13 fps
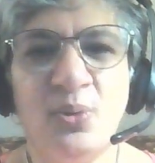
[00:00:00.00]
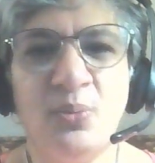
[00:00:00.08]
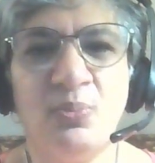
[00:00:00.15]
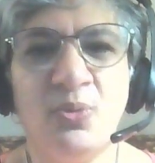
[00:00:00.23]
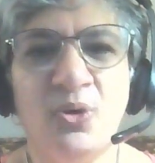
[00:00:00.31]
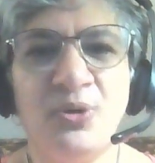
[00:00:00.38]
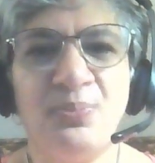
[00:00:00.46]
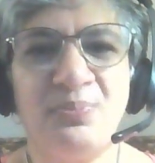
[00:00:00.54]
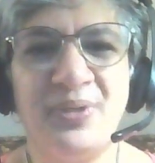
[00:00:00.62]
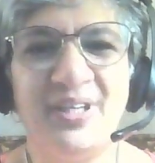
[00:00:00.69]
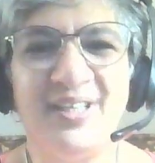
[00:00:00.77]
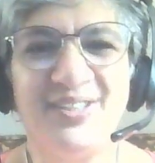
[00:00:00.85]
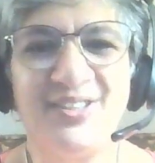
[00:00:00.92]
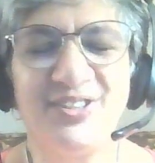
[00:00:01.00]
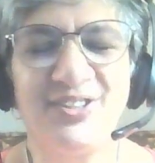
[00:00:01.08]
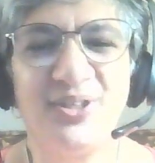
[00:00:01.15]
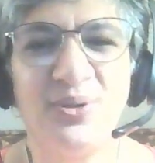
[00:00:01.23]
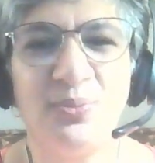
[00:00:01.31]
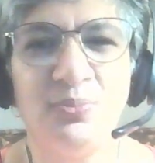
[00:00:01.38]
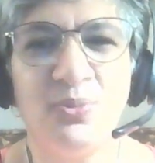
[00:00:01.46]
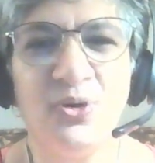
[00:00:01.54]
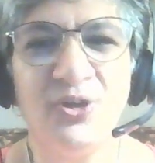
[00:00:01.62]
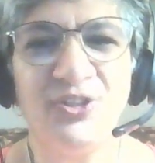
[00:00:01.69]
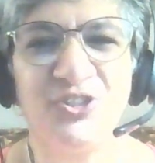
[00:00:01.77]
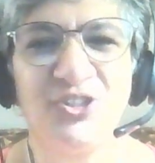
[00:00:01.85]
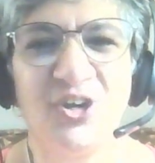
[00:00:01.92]
more peace,
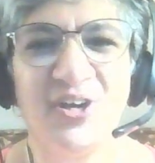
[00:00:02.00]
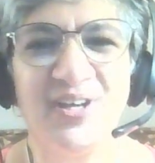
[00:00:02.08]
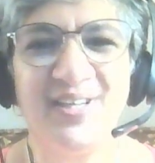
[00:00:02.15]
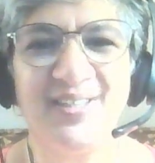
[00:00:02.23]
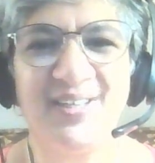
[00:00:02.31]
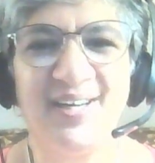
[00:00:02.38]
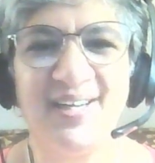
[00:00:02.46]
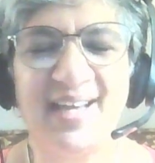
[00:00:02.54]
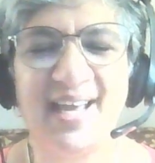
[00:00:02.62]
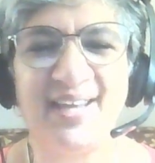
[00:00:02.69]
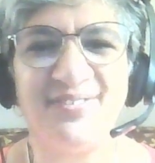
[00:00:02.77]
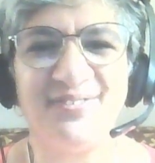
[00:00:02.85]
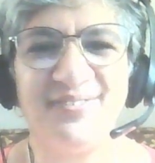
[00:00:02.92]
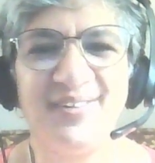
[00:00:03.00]
more joy in her life.